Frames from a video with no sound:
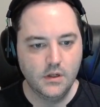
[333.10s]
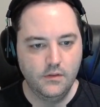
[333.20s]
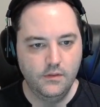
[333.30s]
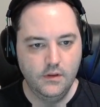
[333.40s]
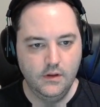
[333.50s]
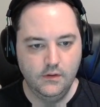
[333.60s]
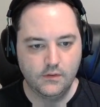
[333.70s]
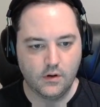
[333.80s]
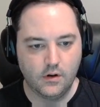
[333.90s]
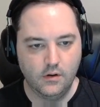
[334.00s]

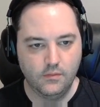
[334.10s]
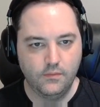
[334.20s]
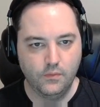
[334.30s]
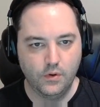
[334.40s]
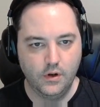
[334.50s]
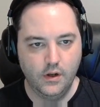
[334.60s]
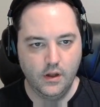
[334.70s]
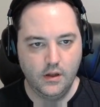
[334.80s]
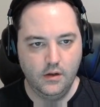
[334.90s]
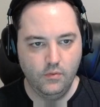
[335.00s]
These are 4 and
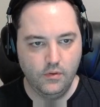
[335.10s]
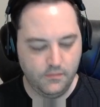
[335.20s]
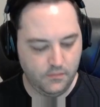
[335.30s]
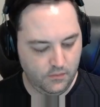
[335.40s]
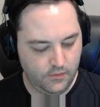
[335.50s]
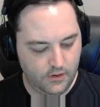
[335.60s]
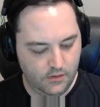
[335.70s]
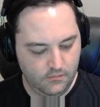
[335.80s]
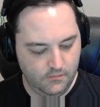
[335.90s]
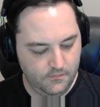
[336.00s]
9 with a 4
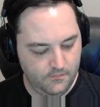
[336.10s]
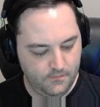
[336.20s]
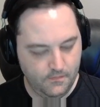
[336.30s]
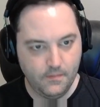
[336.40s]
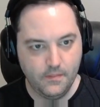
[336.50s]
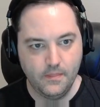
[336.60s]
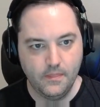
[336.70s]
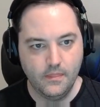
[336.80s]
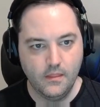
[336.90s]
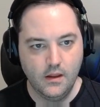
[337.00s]
there.
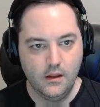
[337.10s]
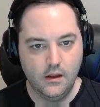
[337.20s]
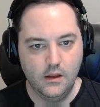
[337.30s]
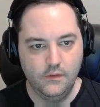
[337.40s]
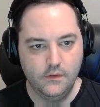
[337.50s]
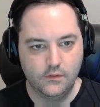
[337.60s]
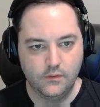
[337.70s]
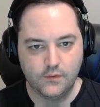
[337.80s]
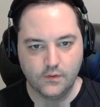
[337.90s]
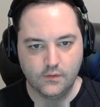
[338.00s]
And these
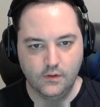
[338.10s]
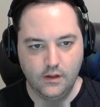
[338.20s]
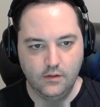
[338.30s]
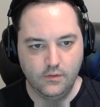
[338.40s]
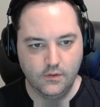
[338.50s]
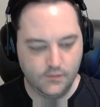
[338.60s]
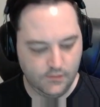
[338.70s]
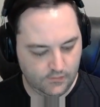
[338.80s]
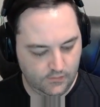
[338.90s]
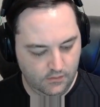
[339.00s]
are 6 and 8 with a
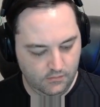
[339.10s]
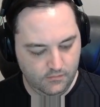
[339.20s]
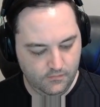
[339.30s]
6 here.